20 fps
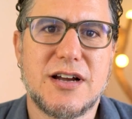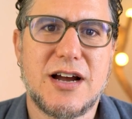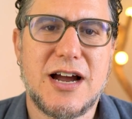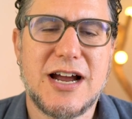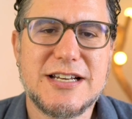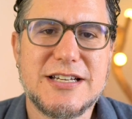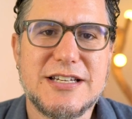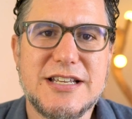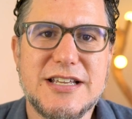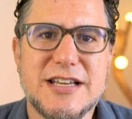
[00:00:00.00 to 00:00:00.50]

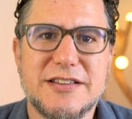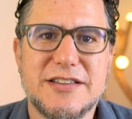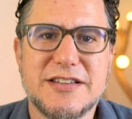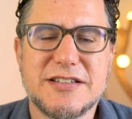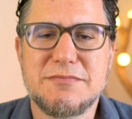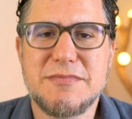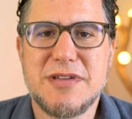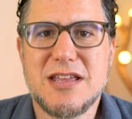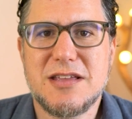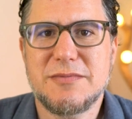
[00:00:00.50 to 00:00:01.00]
idea,
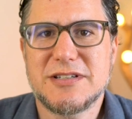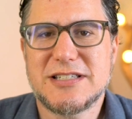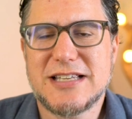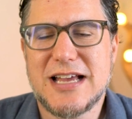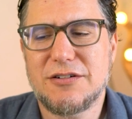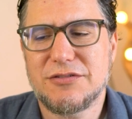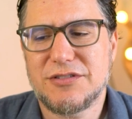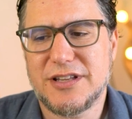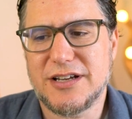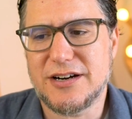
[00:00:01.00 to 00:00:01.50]
this meme is
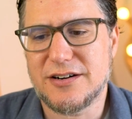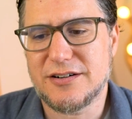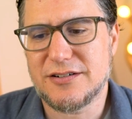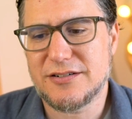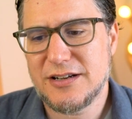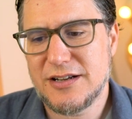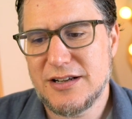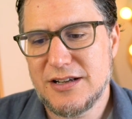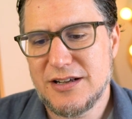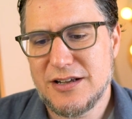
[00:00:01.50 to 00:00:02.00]
out
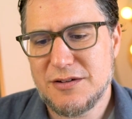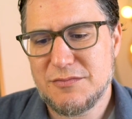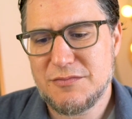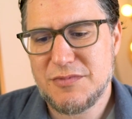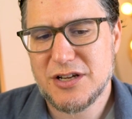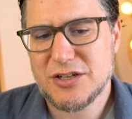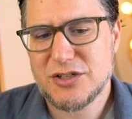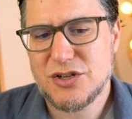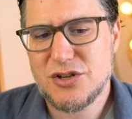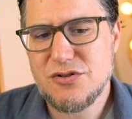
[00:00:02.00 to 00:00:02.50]
there
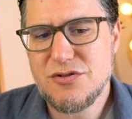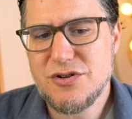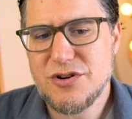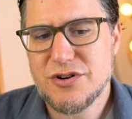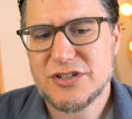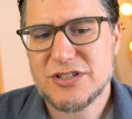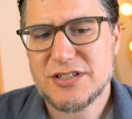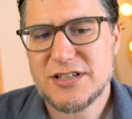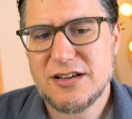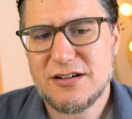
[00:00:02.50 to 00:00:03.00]
because you
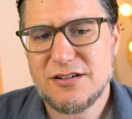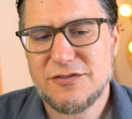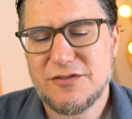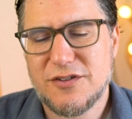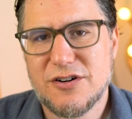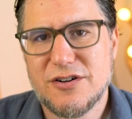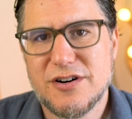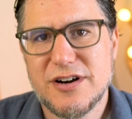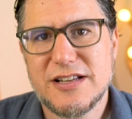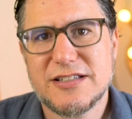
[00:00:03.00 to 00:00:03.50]
yourself
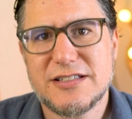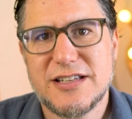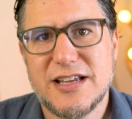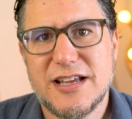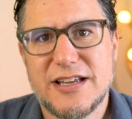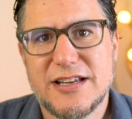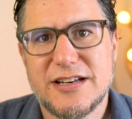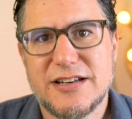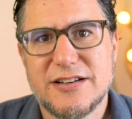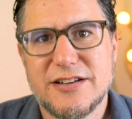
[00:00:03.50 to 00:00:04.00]
already
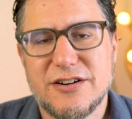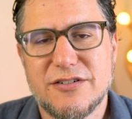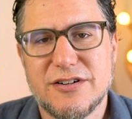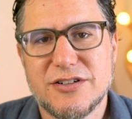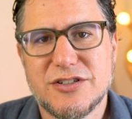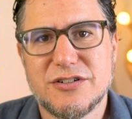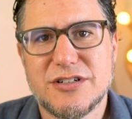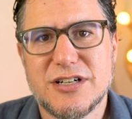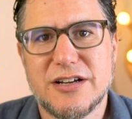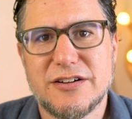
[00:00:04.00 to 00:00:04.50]
said,
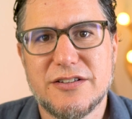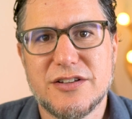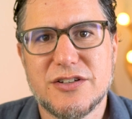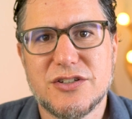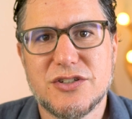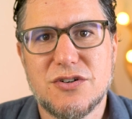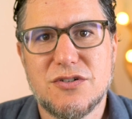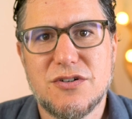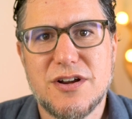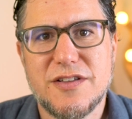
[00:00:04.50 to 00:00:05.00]
as you're telling the
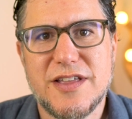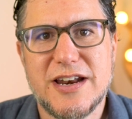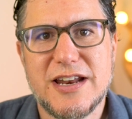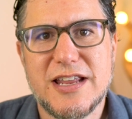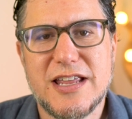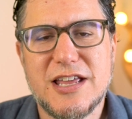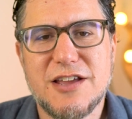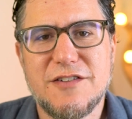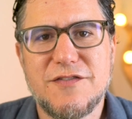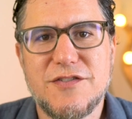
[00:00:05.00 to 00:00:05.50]
story, that
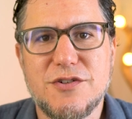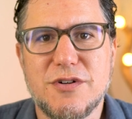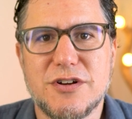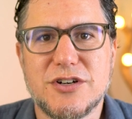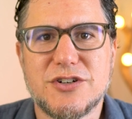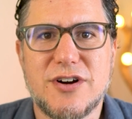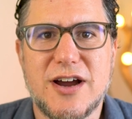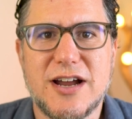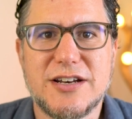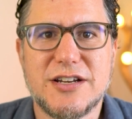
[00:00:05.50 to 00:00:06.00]
if you had
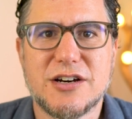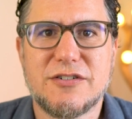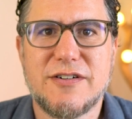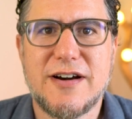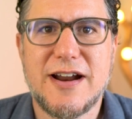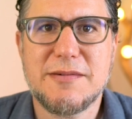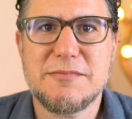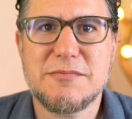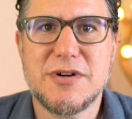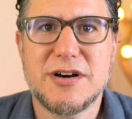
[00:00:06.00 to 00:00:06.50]
tried to
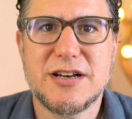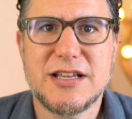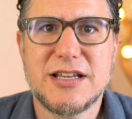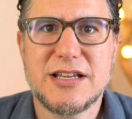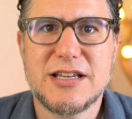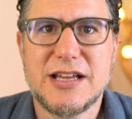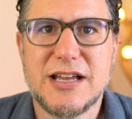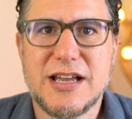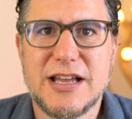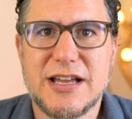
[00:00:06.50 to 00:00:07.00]
cram
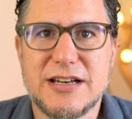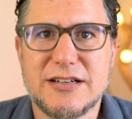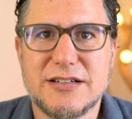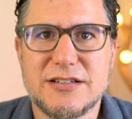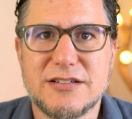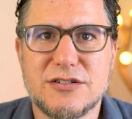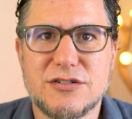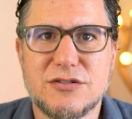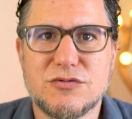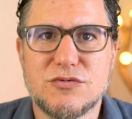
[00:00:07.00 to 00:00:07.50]
money and
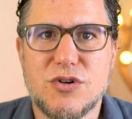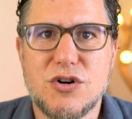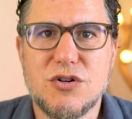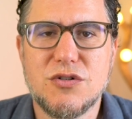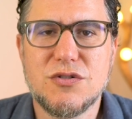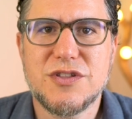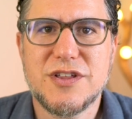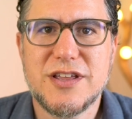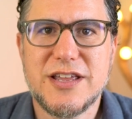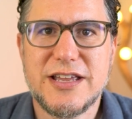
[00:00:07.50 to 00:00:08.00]

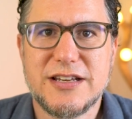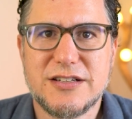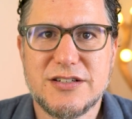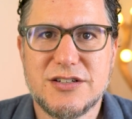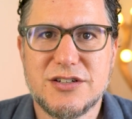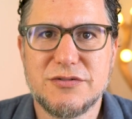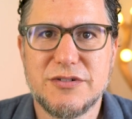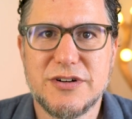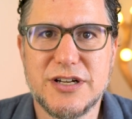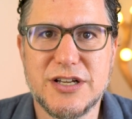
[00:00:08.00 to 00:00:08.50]
growth
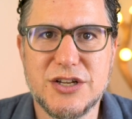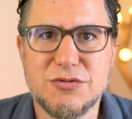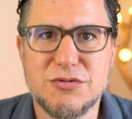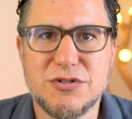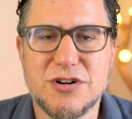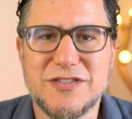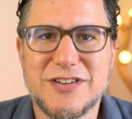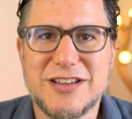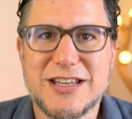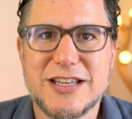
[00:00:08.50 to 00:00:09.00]
into it, you
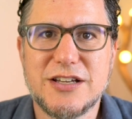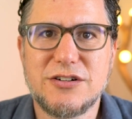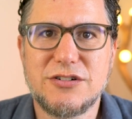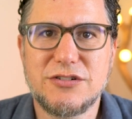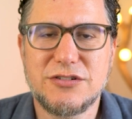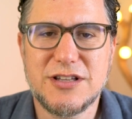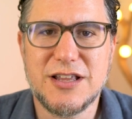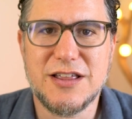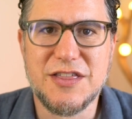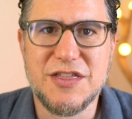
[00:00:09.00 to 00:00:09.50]
would have
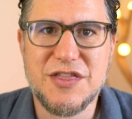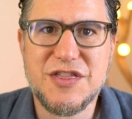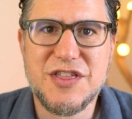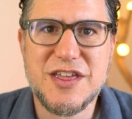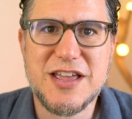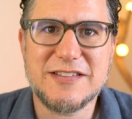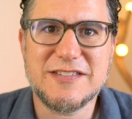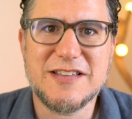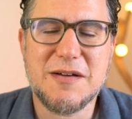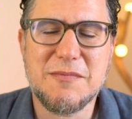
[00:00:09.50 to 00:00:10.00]
killed the
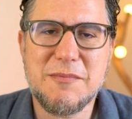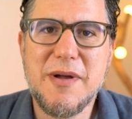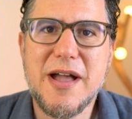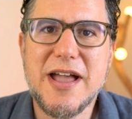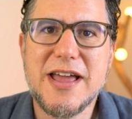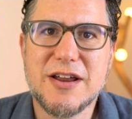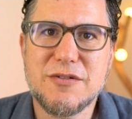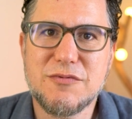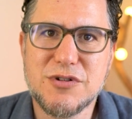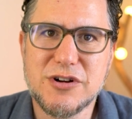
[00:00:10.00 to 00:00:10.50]
thing that
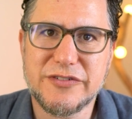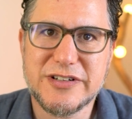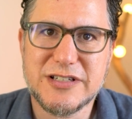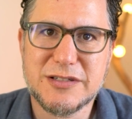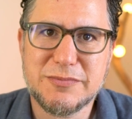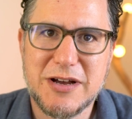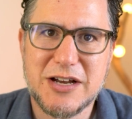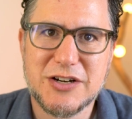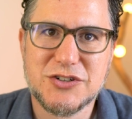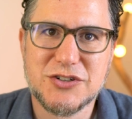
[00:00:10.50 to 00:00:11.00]
made it really
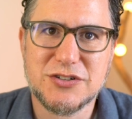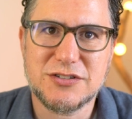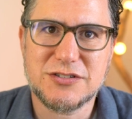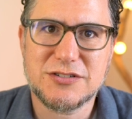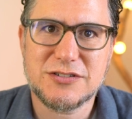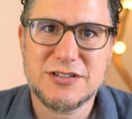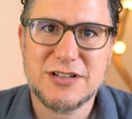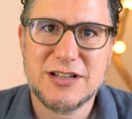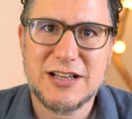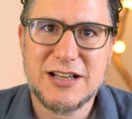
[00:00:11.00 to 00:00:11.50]
special.